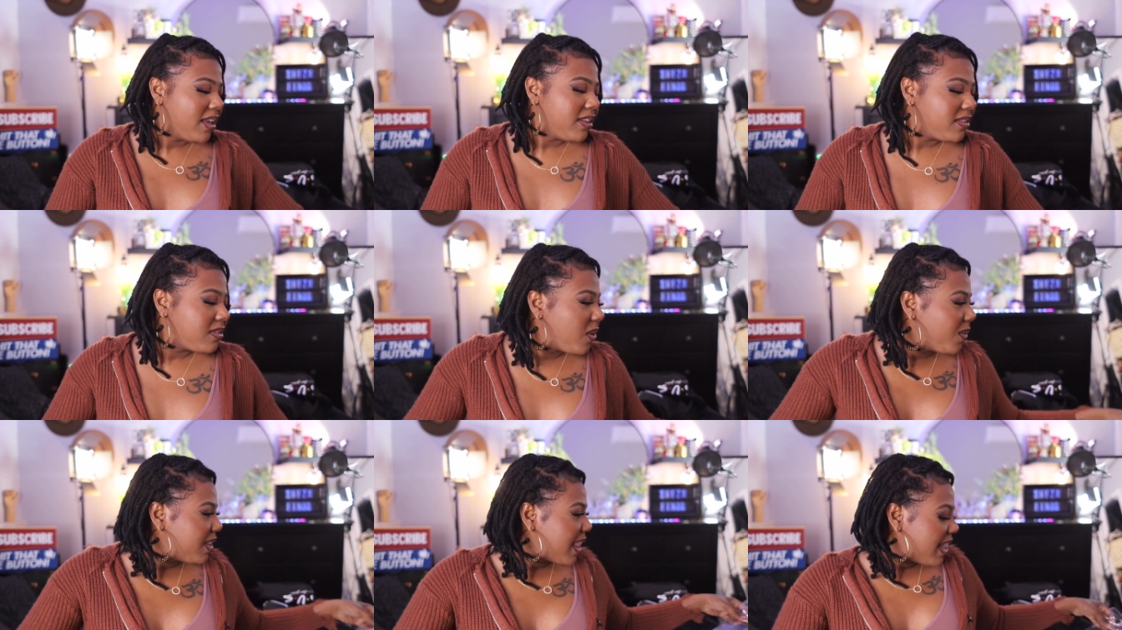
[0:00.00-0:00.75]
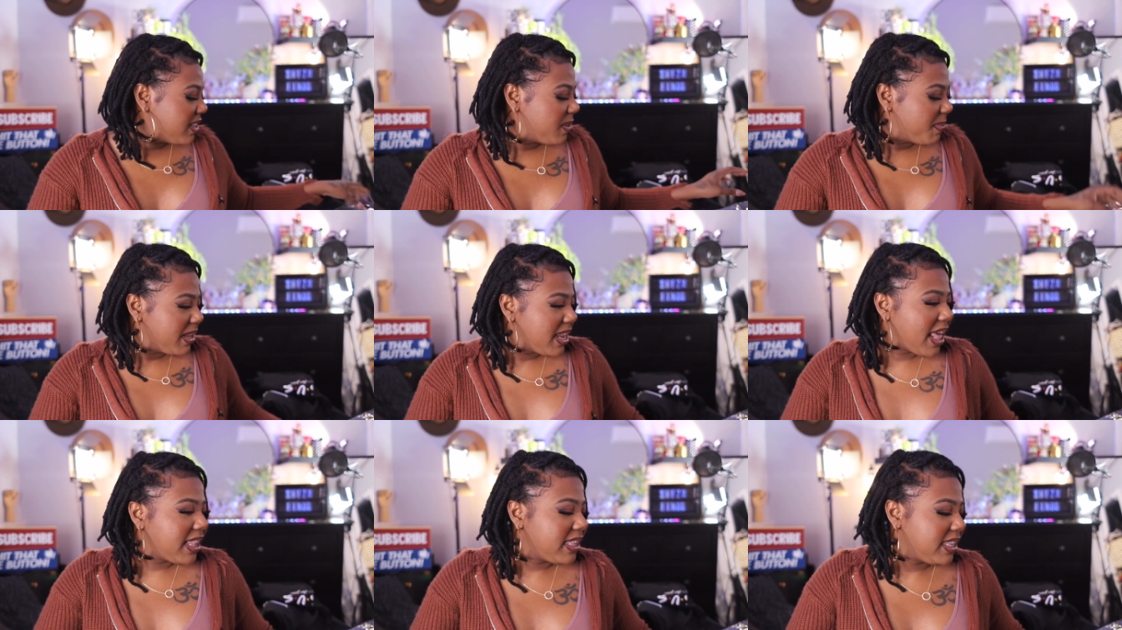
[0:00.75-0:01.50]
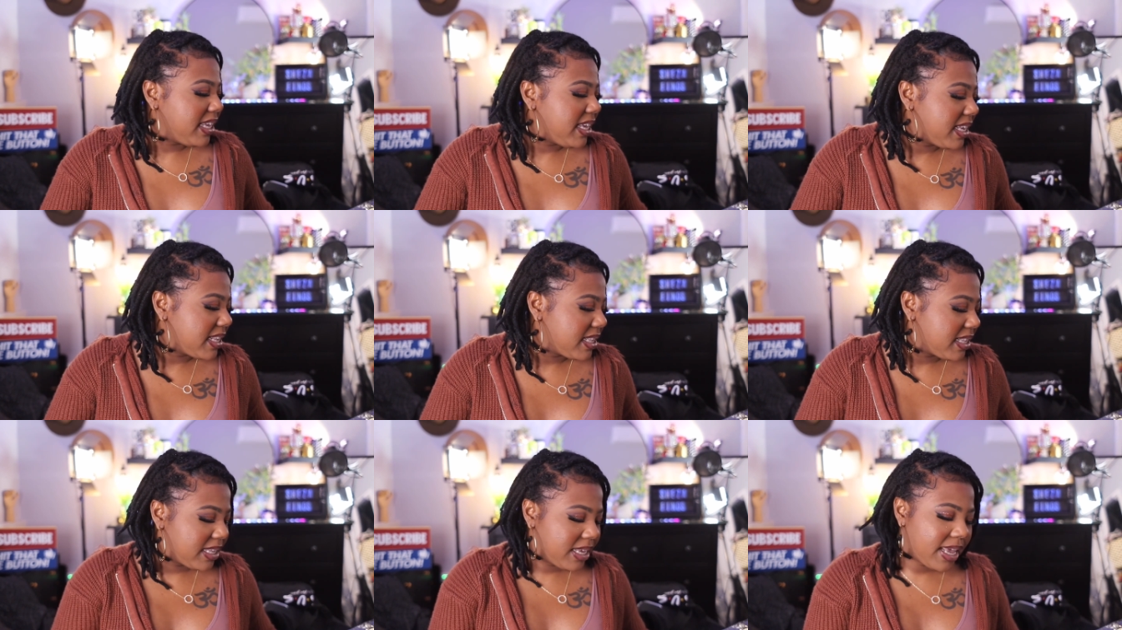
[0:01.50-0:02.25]
So last but not
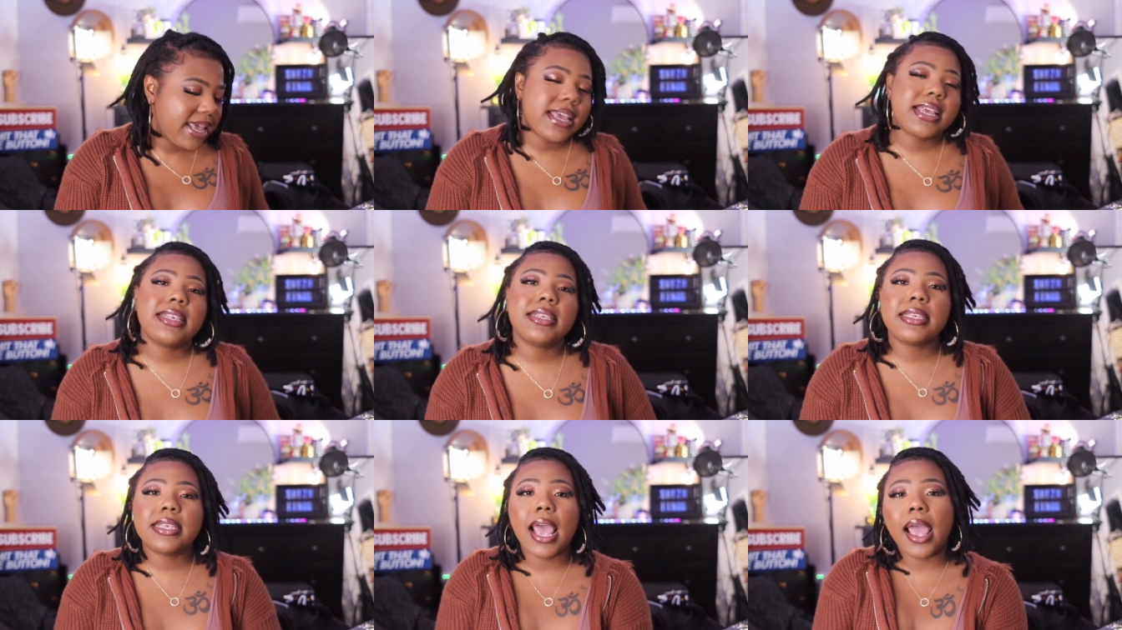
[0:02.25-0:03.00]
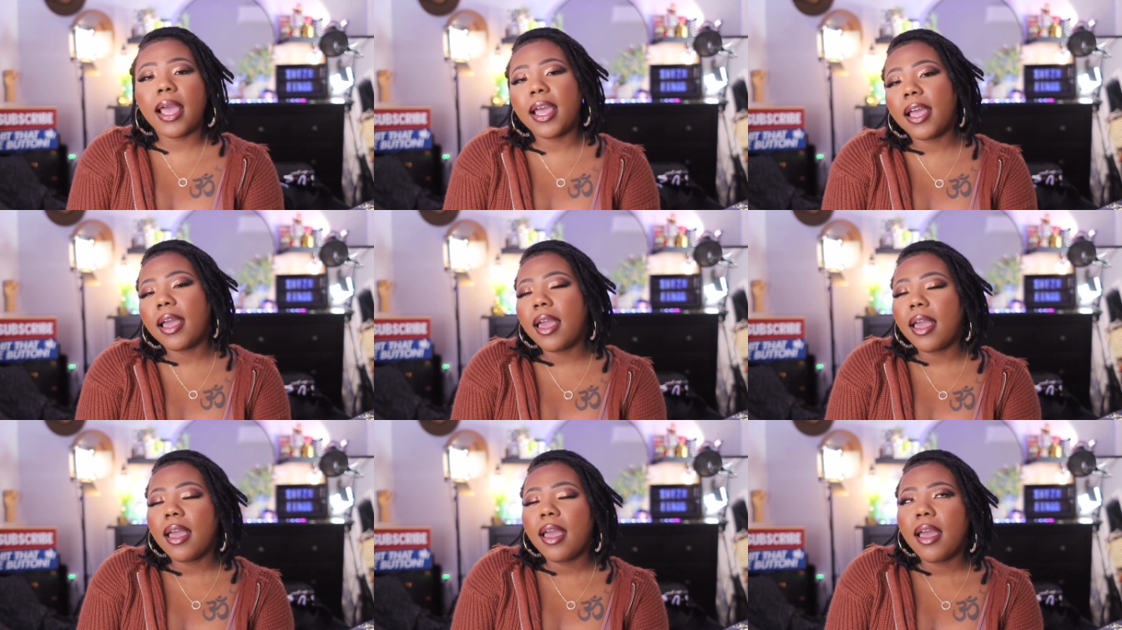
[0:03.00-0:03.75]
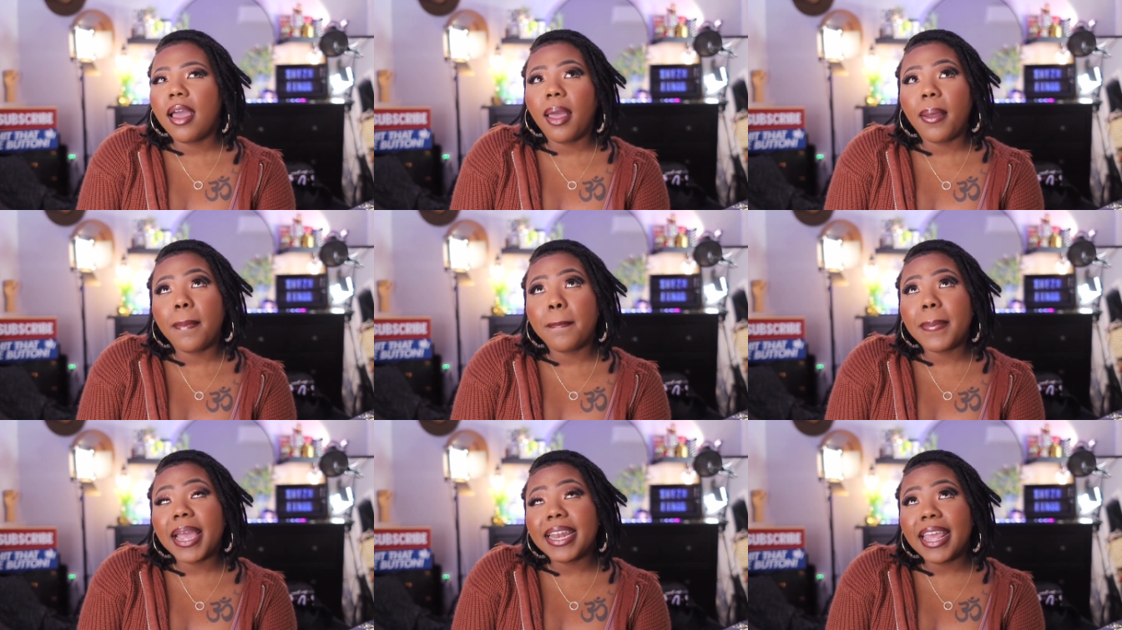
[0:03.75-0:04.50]
least is
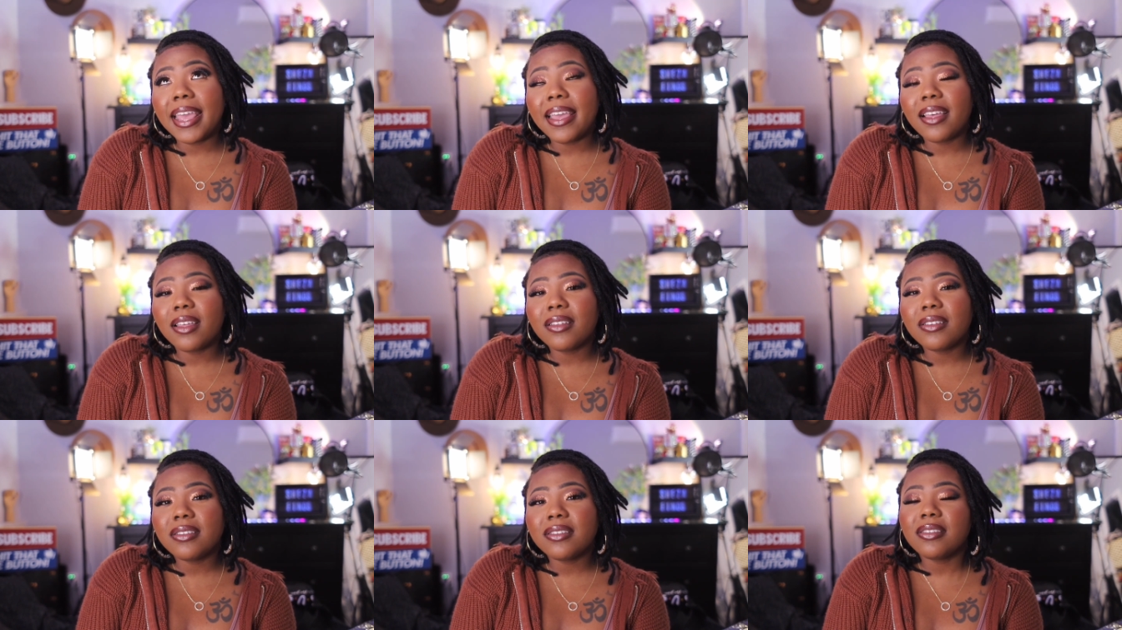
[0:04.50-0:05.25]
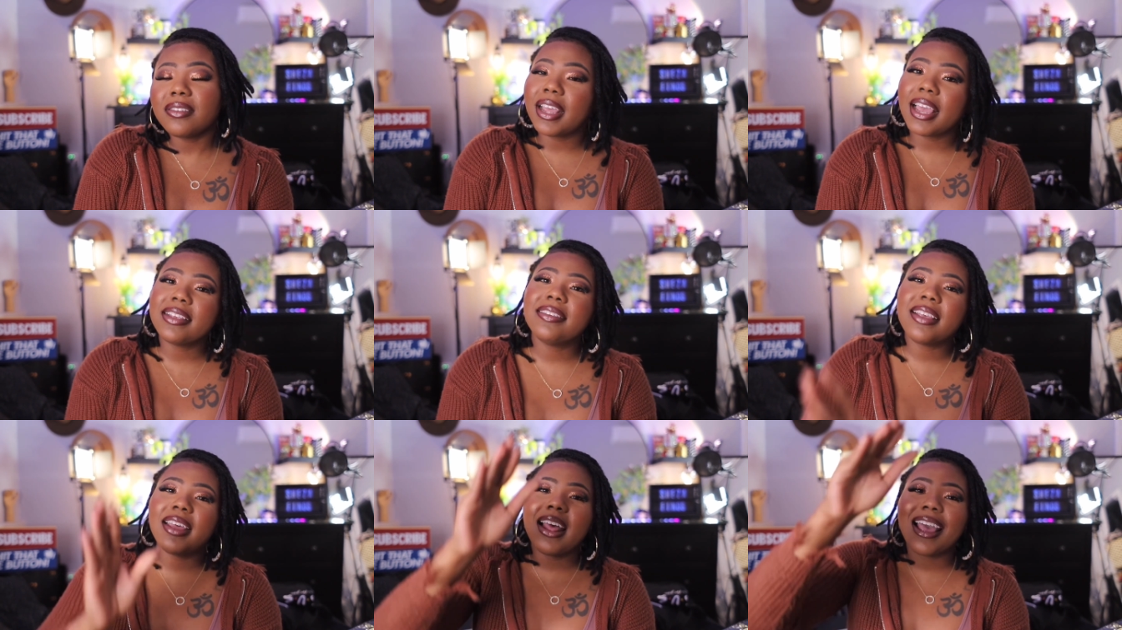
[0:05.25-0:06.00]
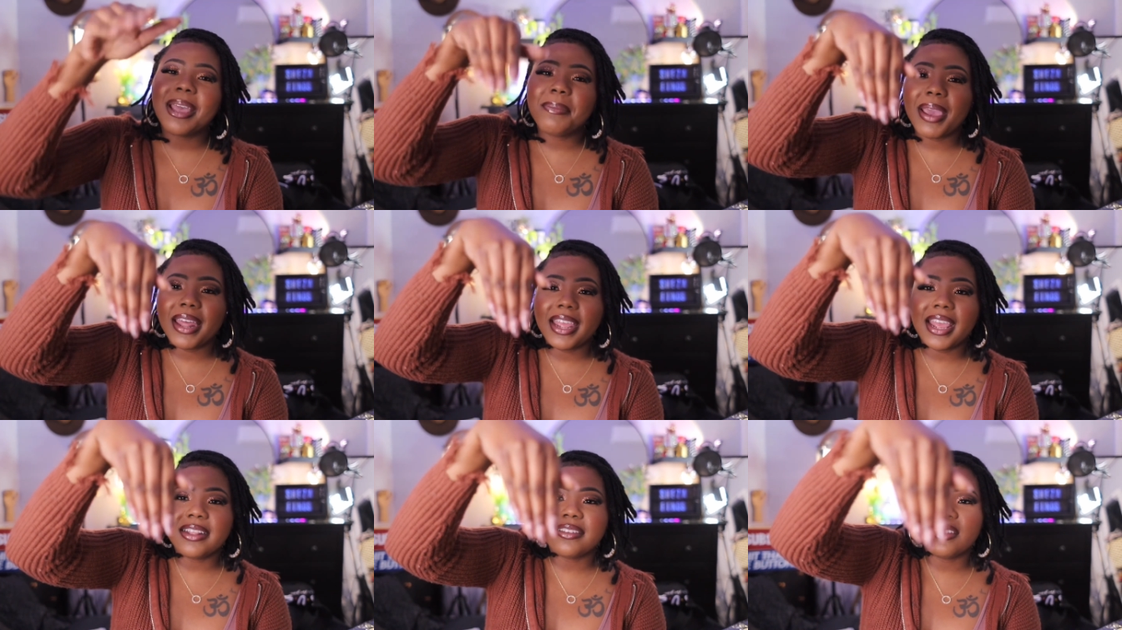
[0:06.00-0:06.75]
my nails. Like I said, I am getting into